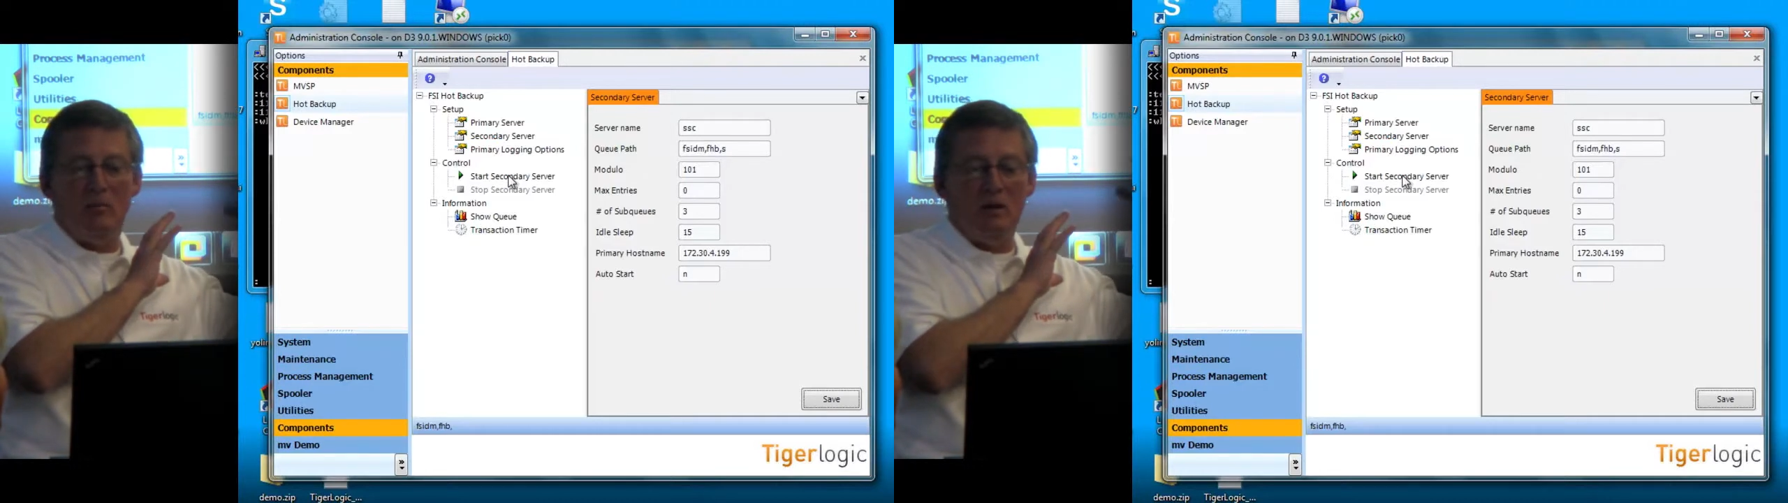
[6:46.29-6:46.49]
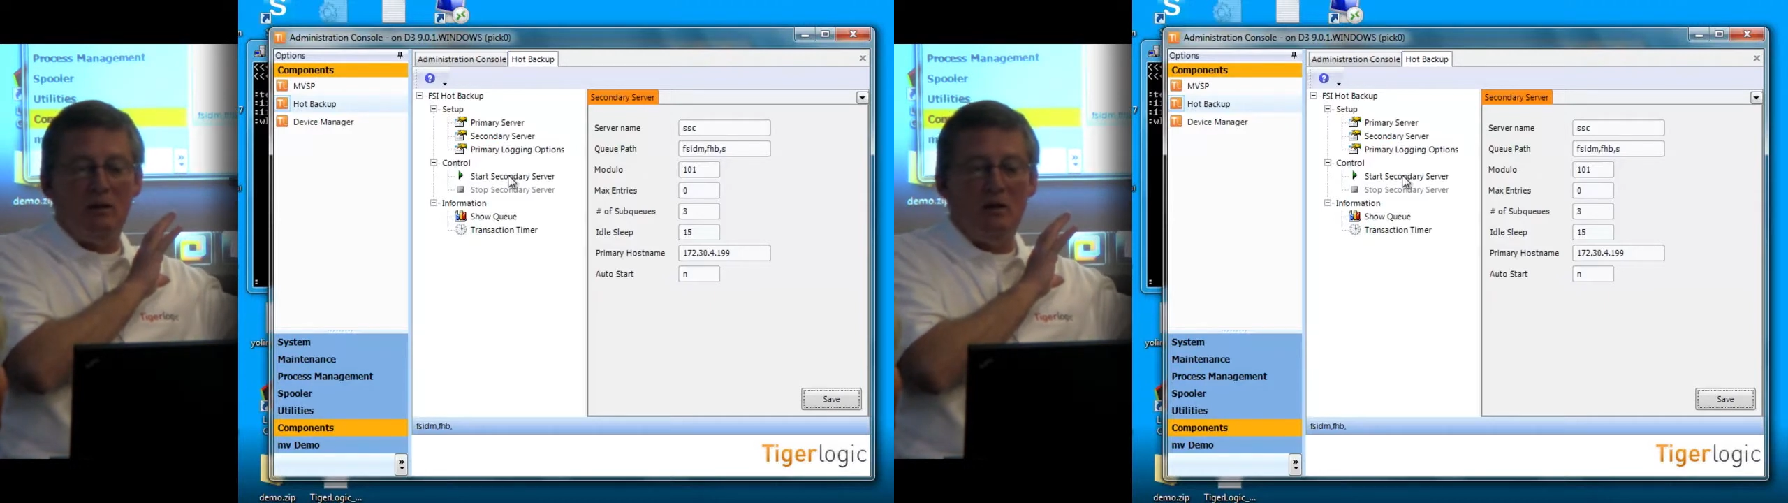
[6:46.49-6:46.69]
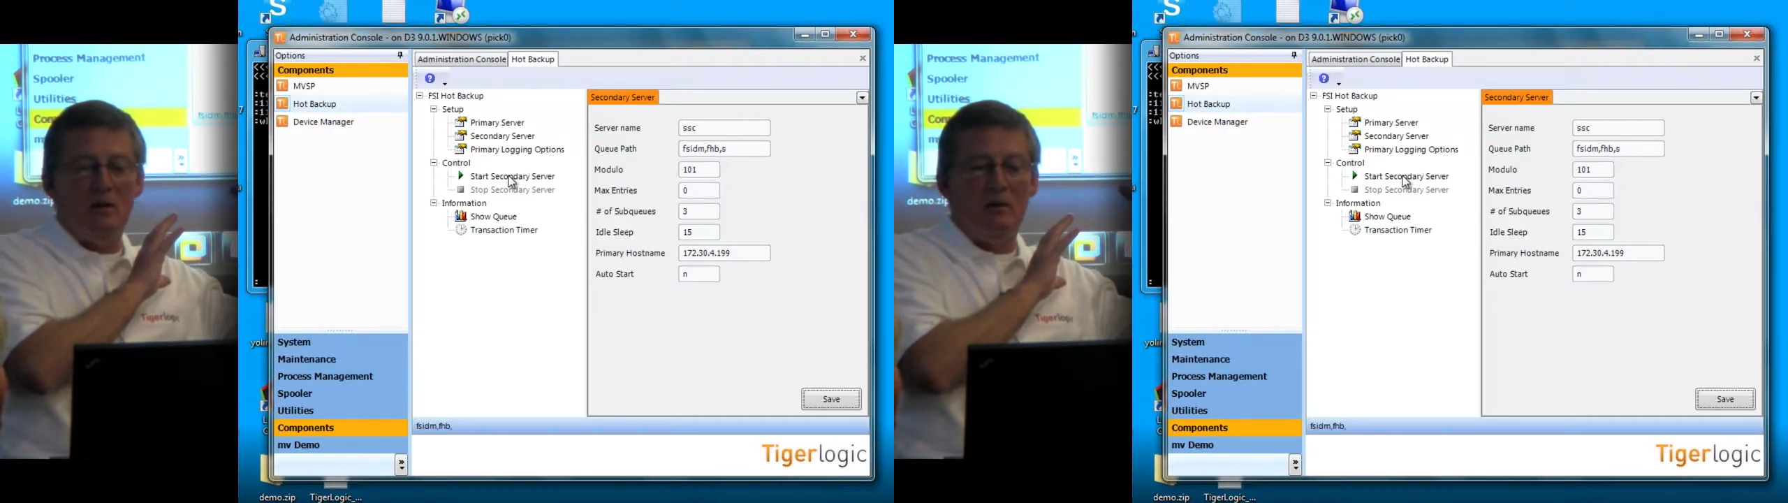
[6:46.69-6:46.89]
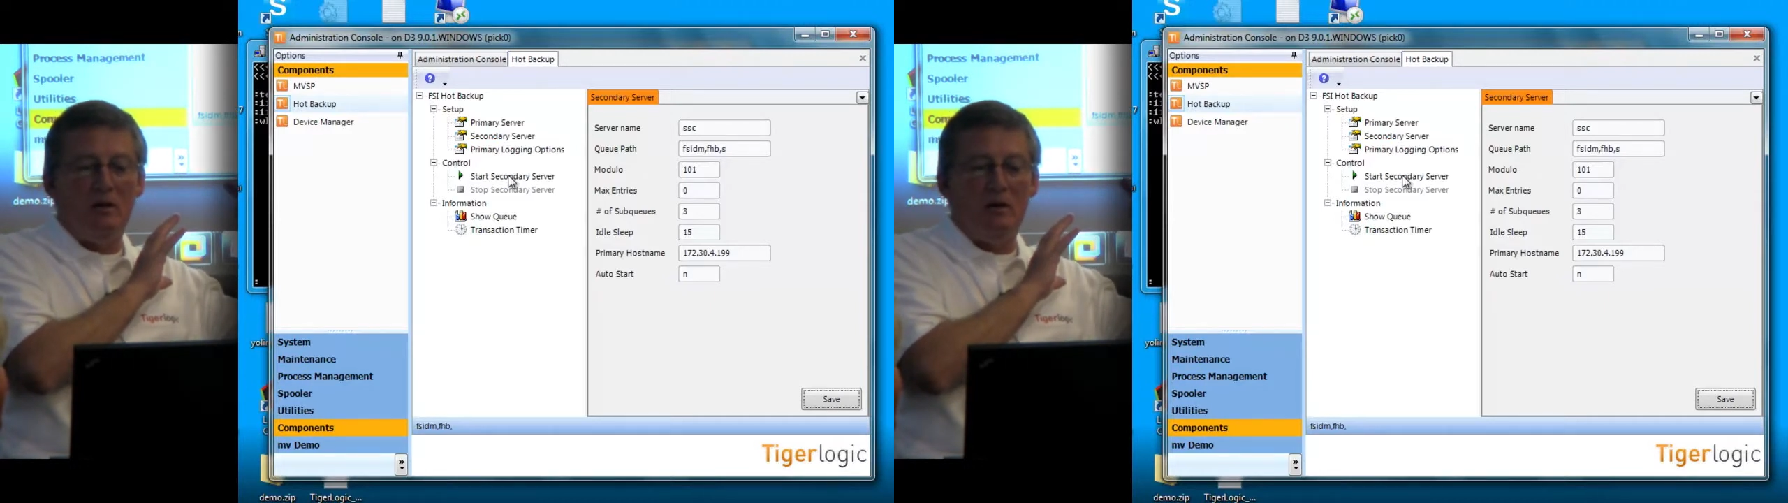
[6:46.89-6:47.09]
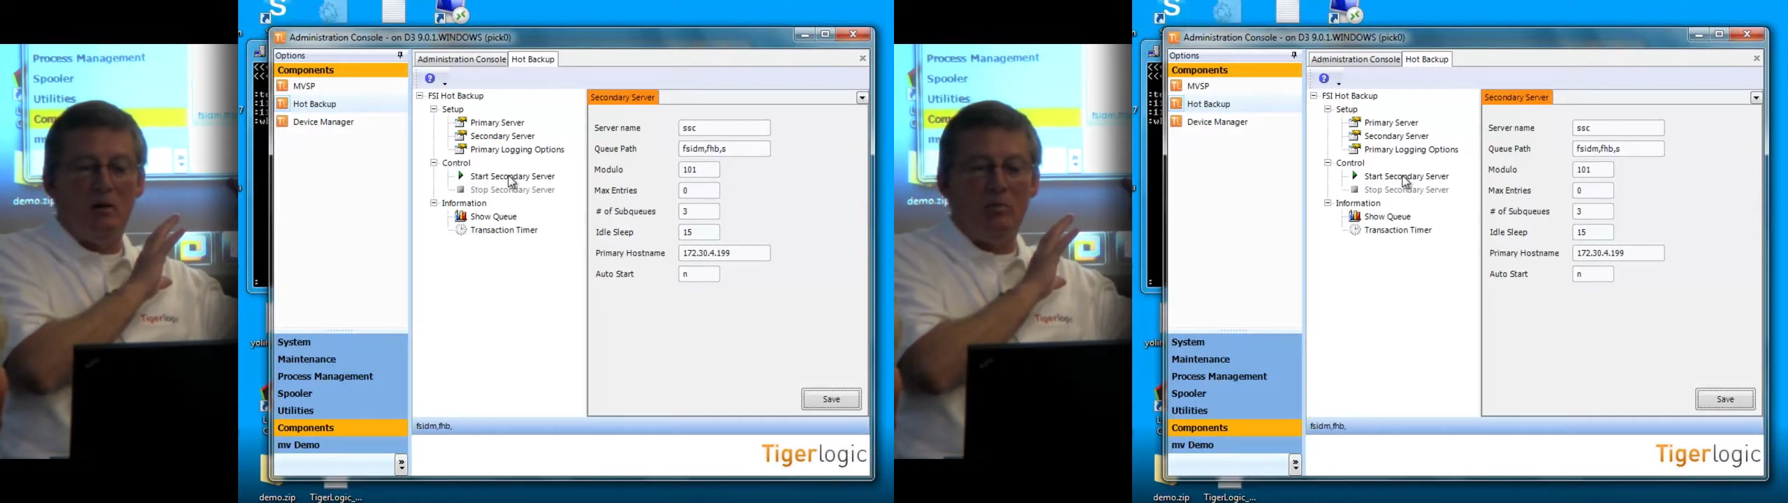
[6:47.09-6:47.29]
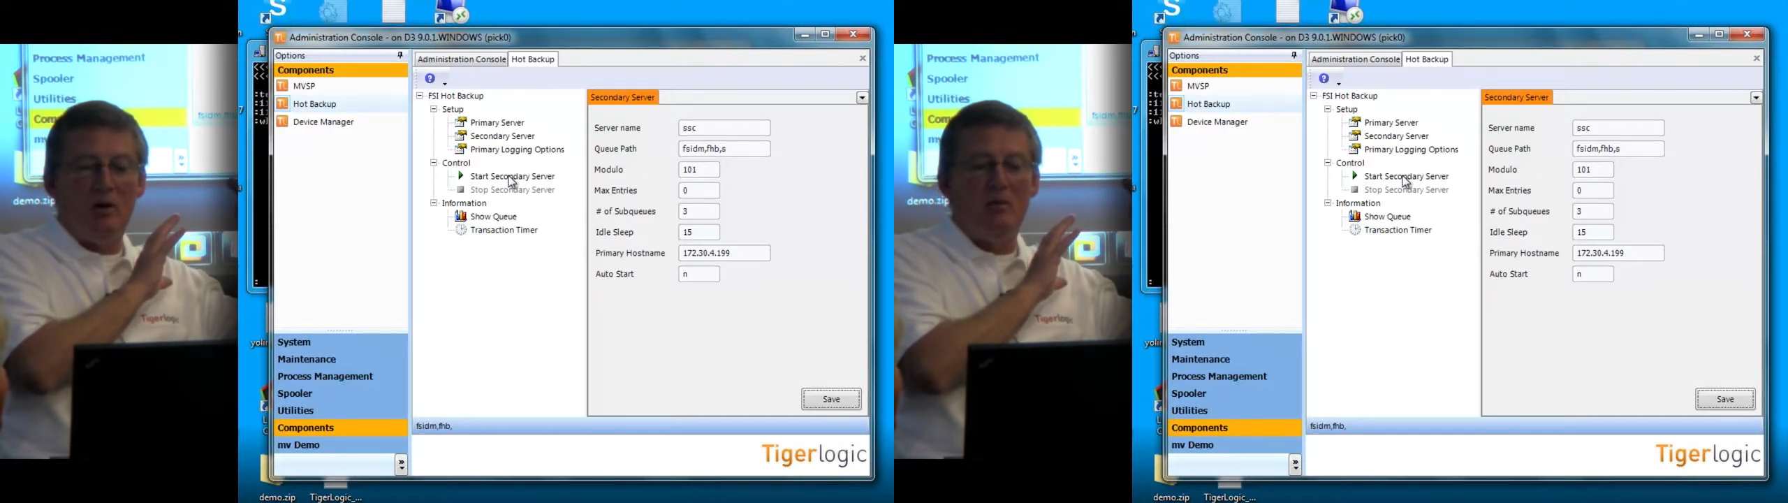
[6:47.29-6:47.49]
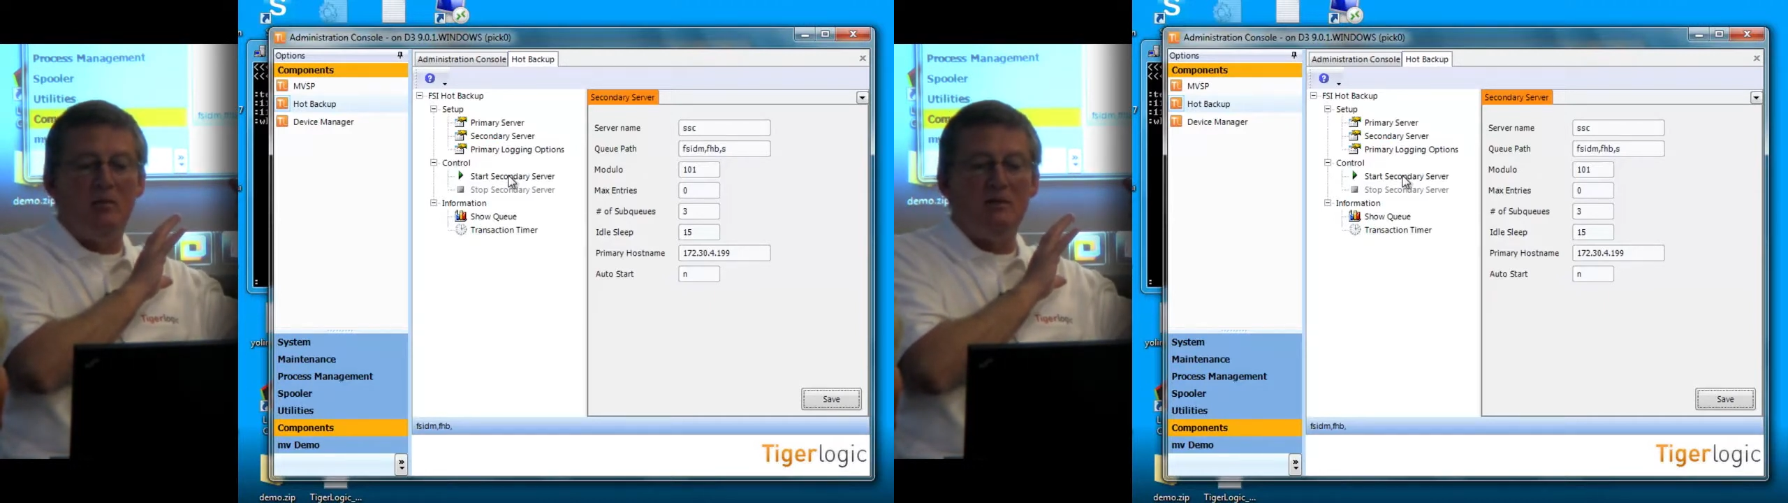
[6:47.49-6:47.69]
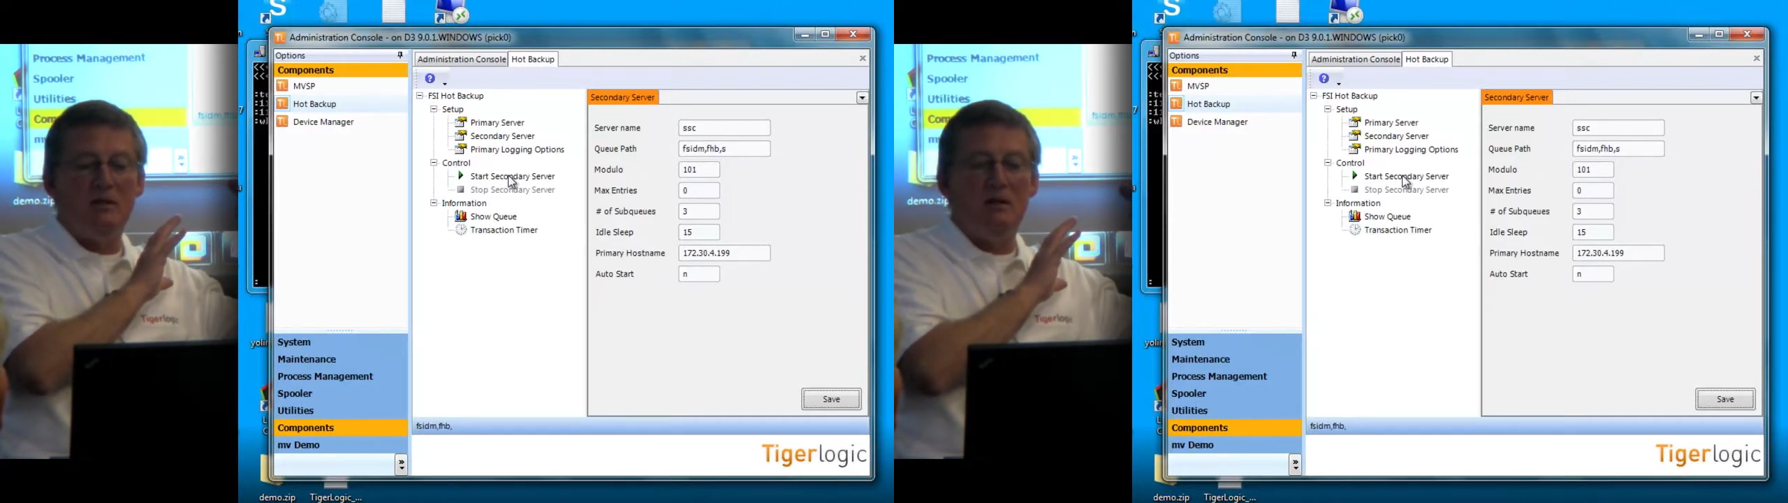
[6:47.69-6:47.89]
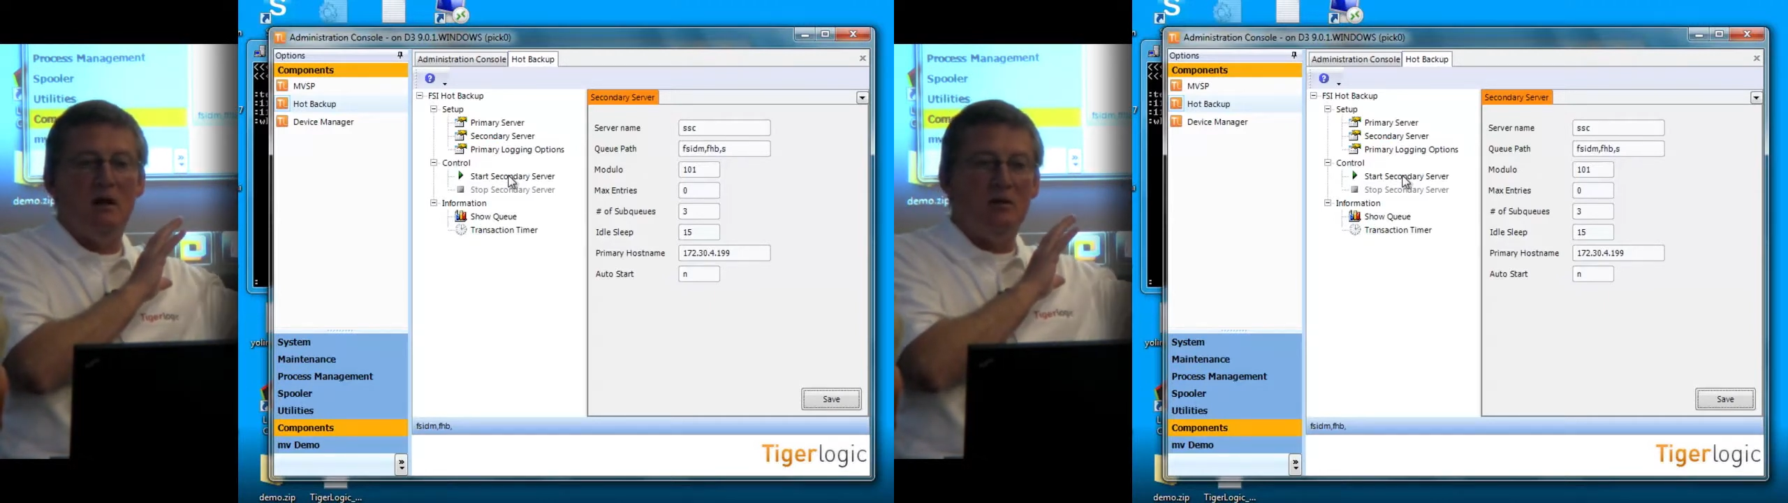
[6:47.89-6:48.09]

being done on the primary machine